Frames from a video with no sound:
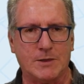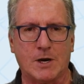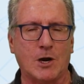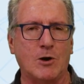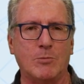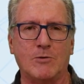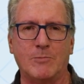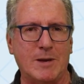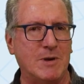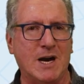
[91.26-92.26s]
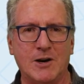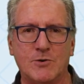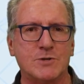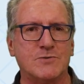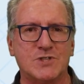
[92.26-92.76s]
globe of maybe
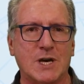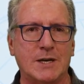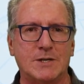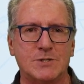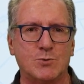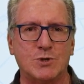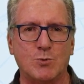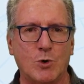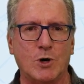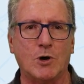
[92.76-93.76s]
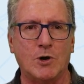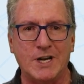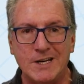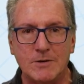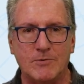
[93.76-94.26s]
hundreds of scientists which work on
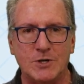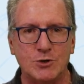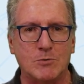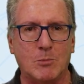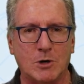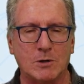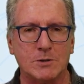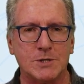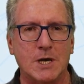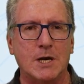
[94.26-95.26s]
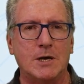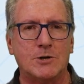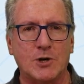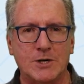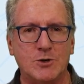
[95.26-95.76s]
individual models,
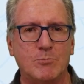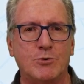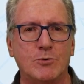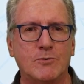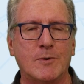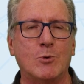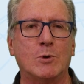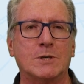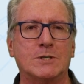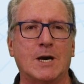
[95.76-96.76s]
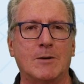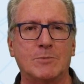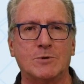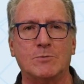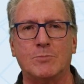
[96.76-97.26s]
trying to improve them all the time,
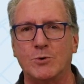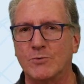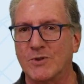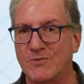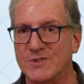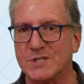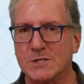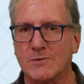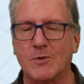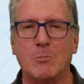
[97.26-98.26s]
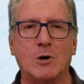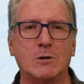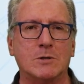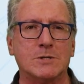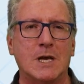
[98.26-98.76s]
to improve the physics of the
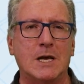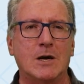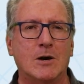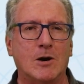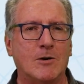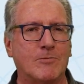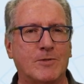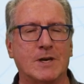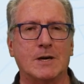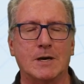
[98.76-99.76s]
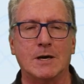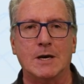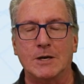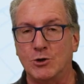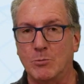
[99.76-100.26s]
models, of the
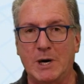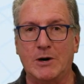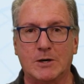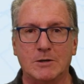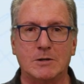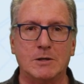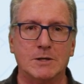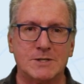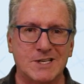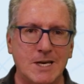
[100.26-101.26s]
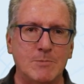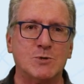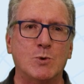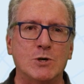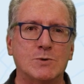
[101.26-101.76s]
numerical schemes
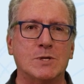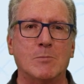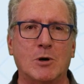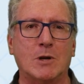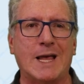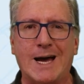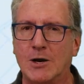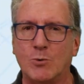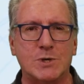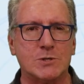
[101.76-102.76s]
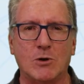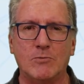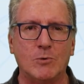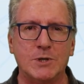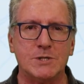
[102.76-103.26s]
we use in the model. How do we solve
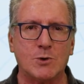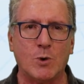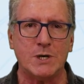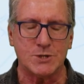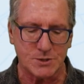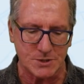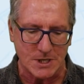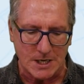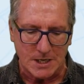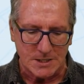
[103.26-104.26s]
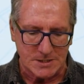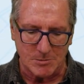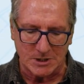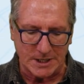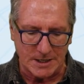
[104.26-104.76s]
all these equations
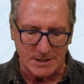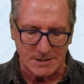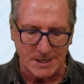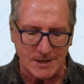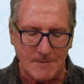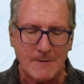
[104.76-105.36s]
simultaneously?